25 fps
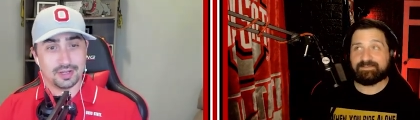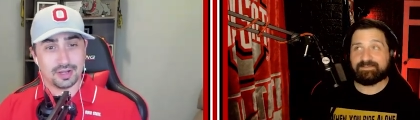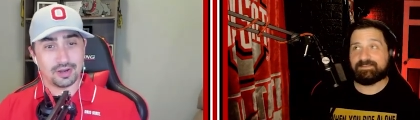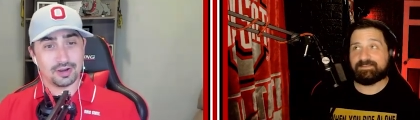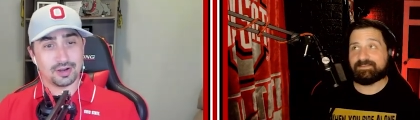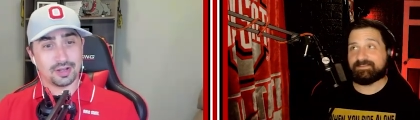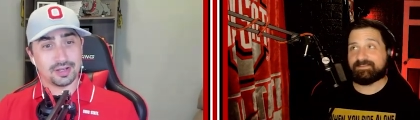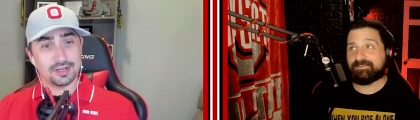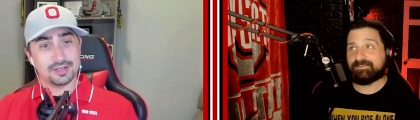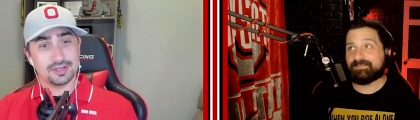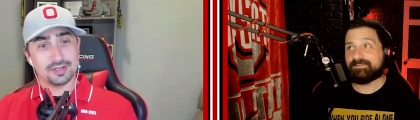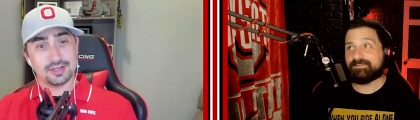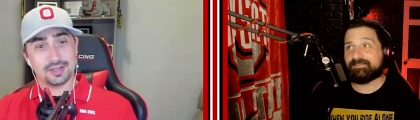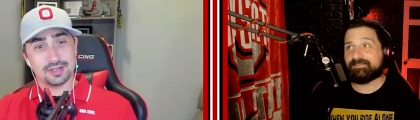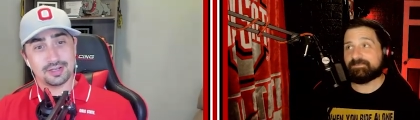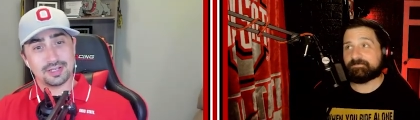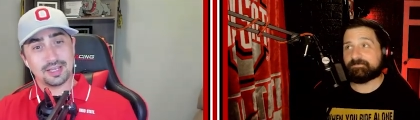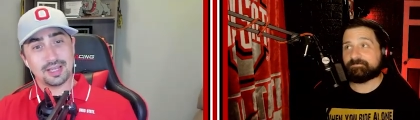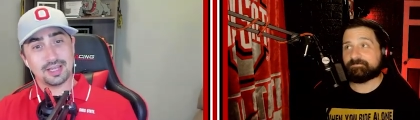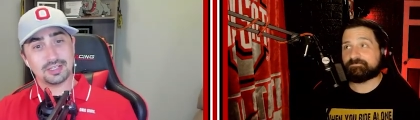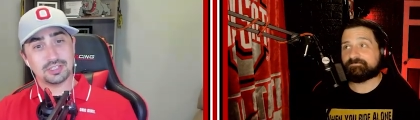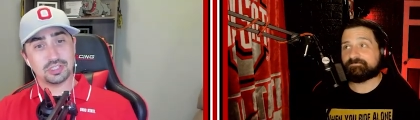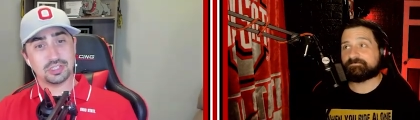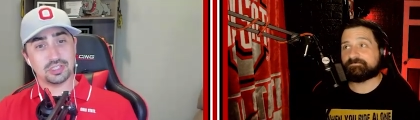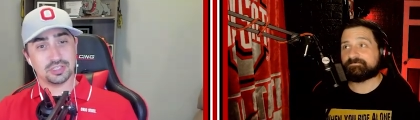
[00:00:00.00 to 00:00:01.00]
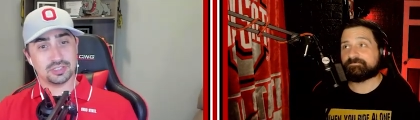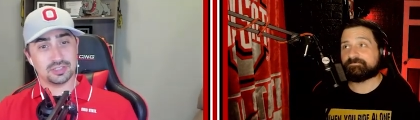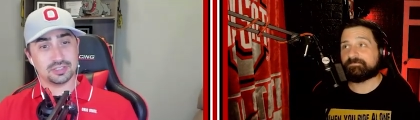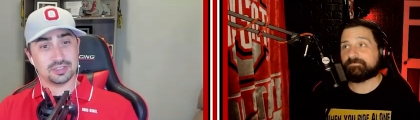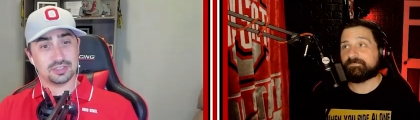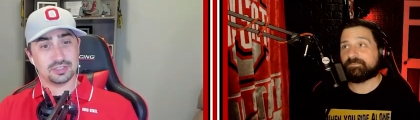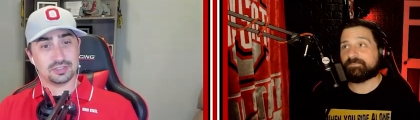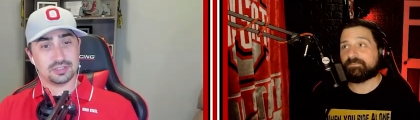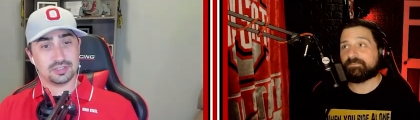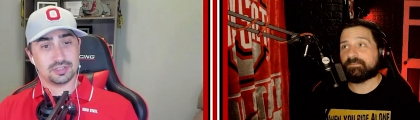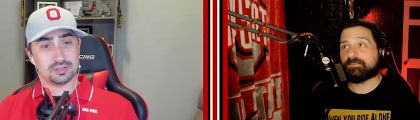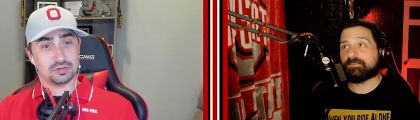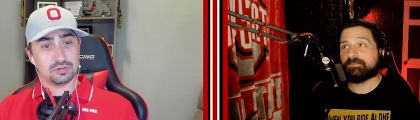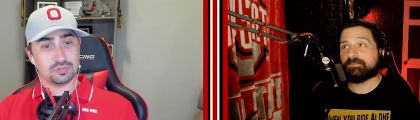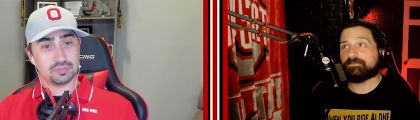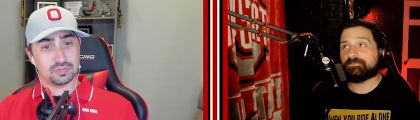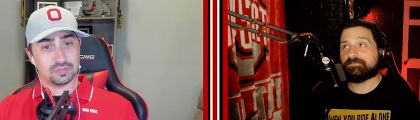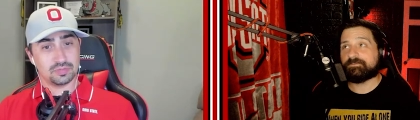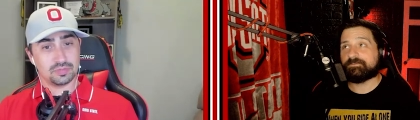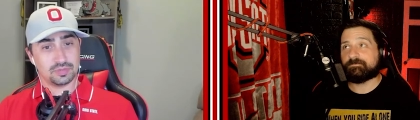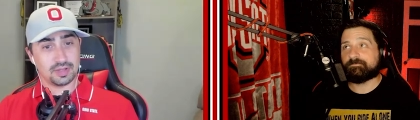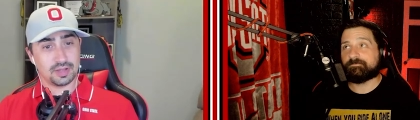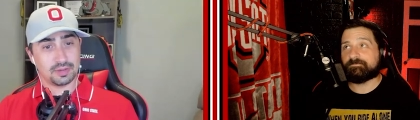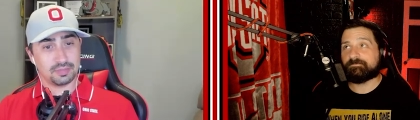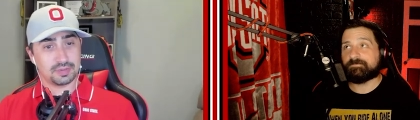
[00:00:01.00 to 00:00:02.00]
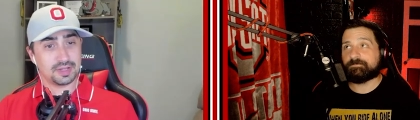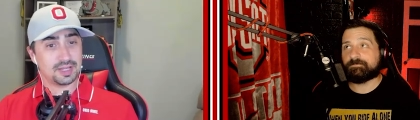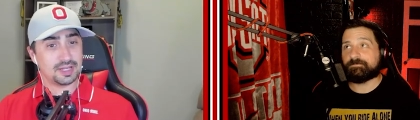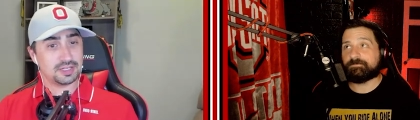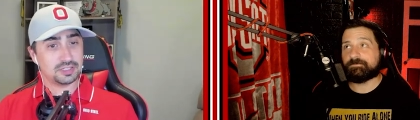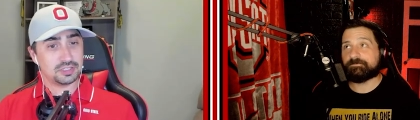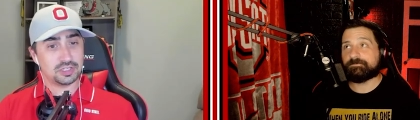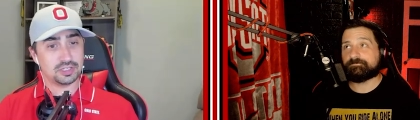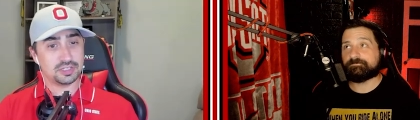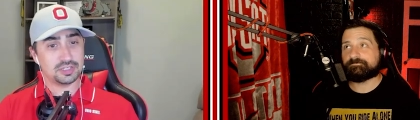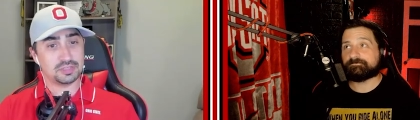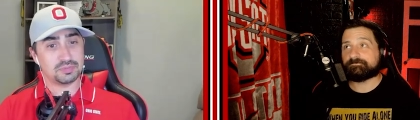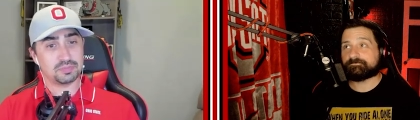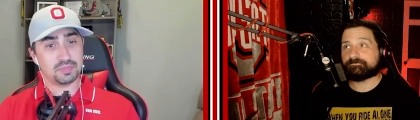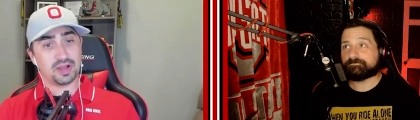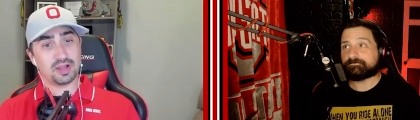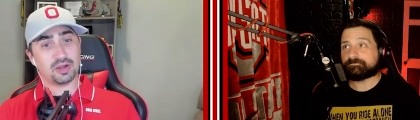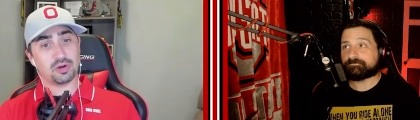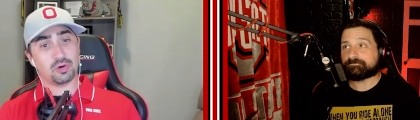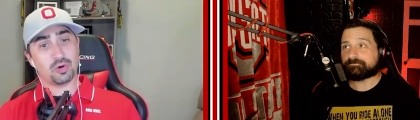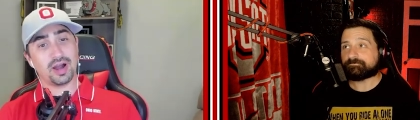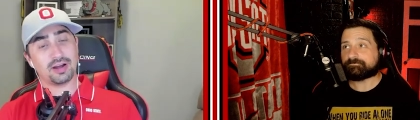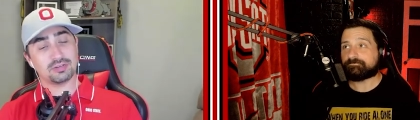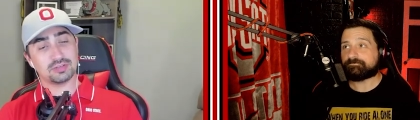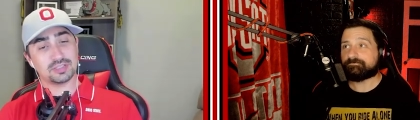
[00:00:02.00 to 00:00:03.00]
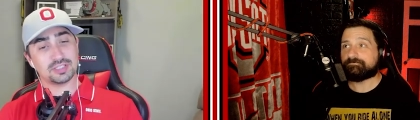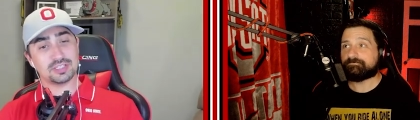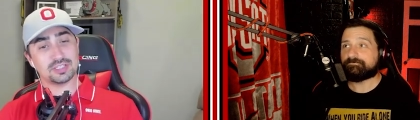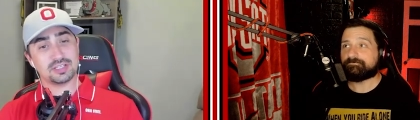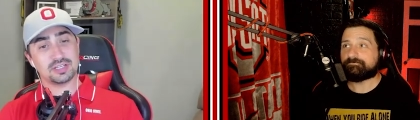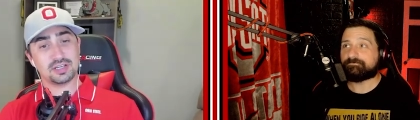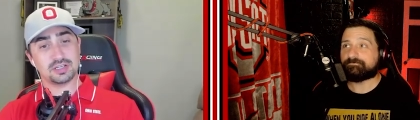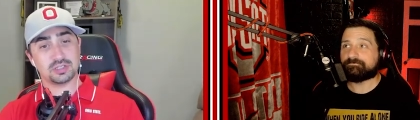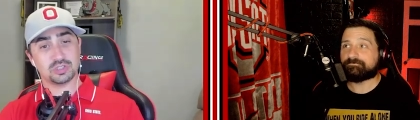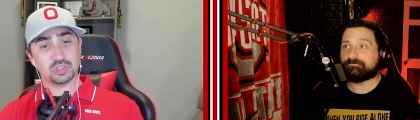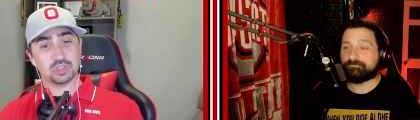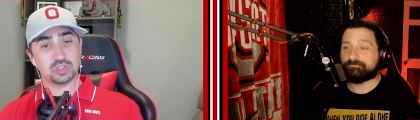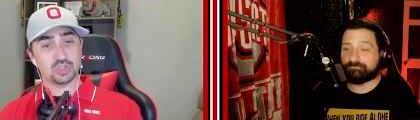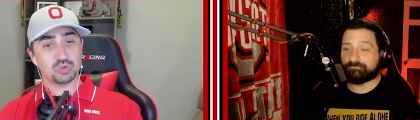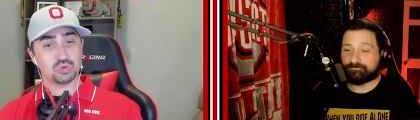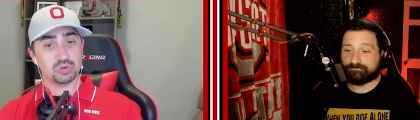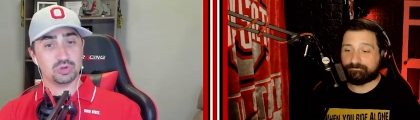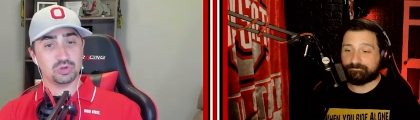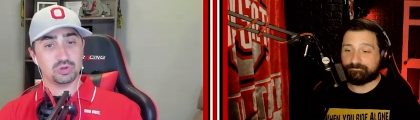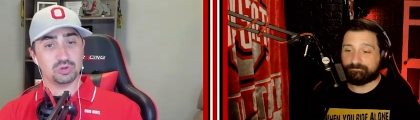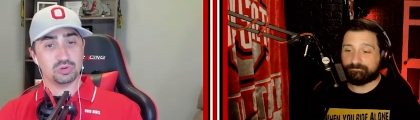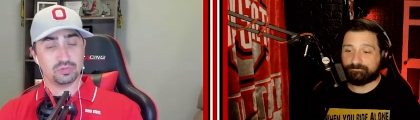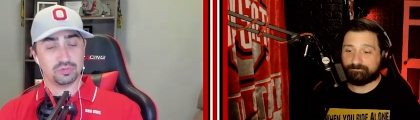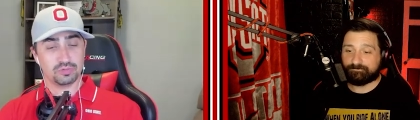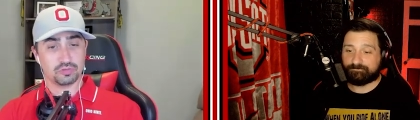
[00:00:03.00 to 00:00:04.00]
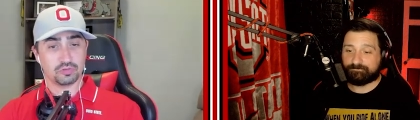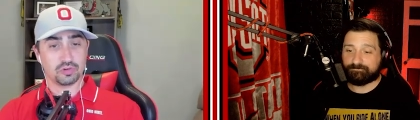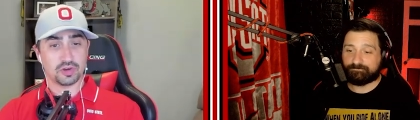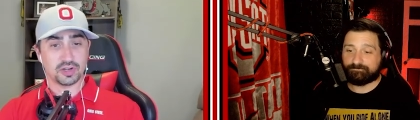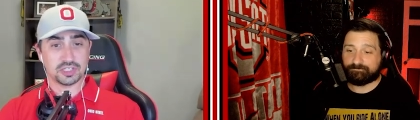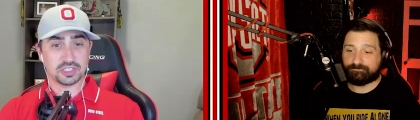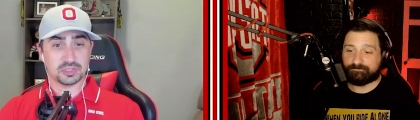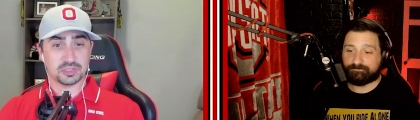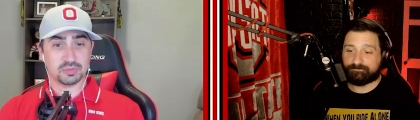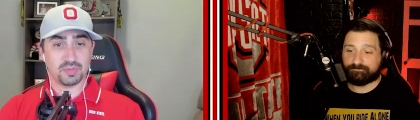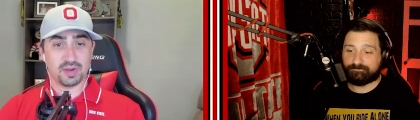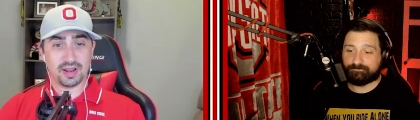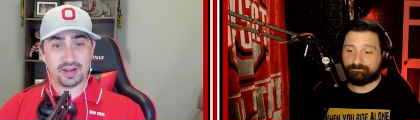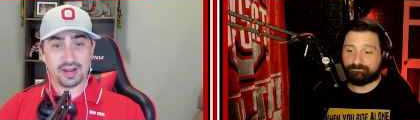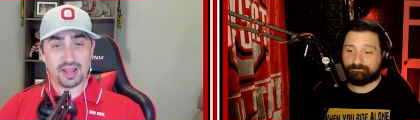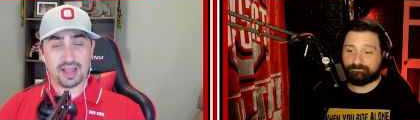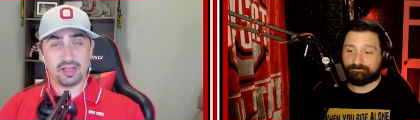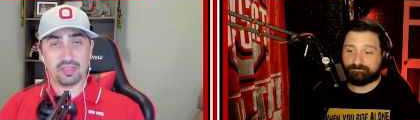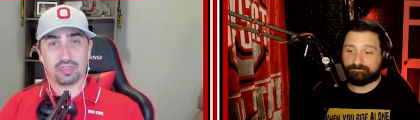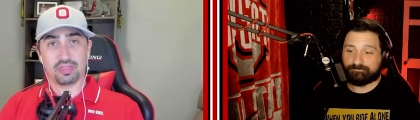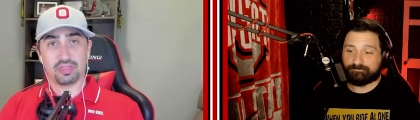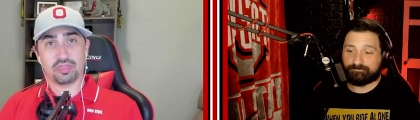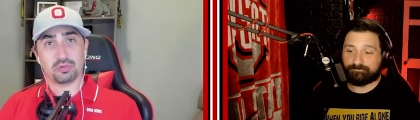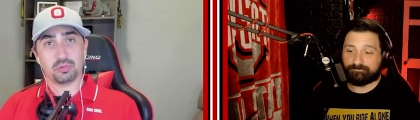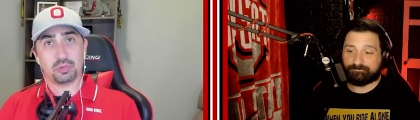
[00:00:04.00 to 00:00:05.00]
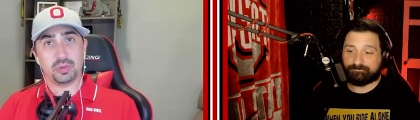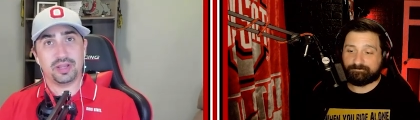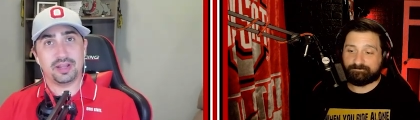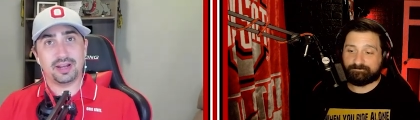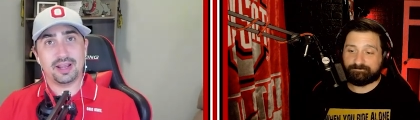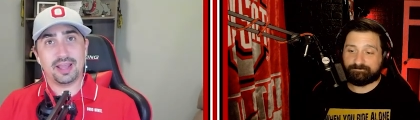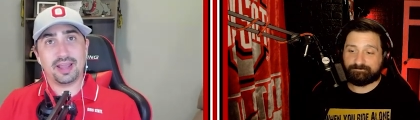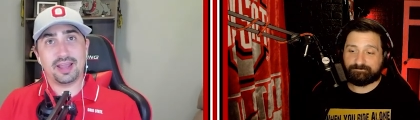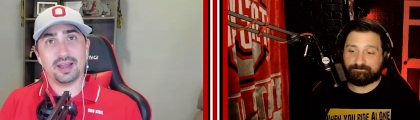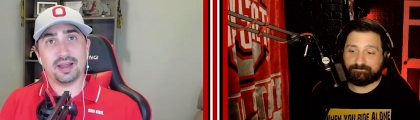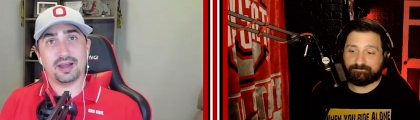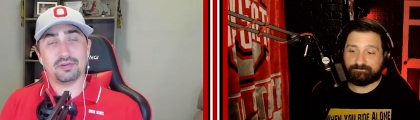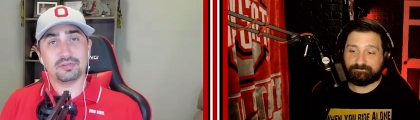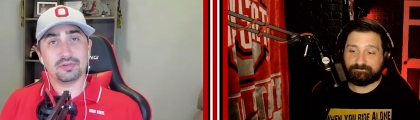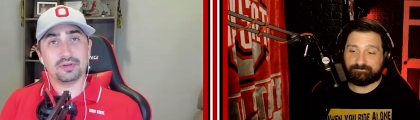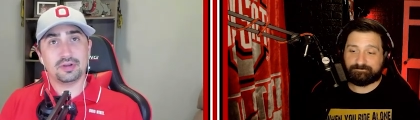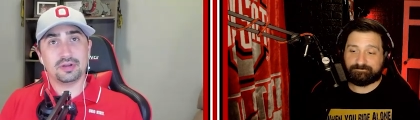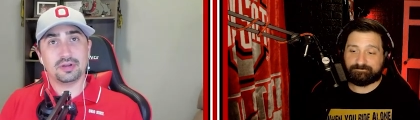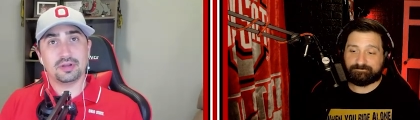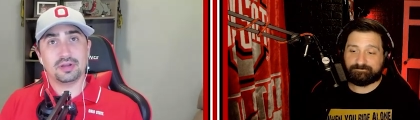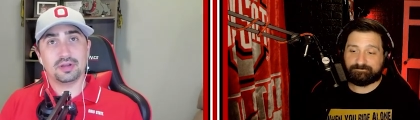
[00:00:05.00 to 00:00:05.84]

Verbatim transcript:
Speaker 1: All right, catches. Oh, yep, catches by Ohio State true freshman at three and a half.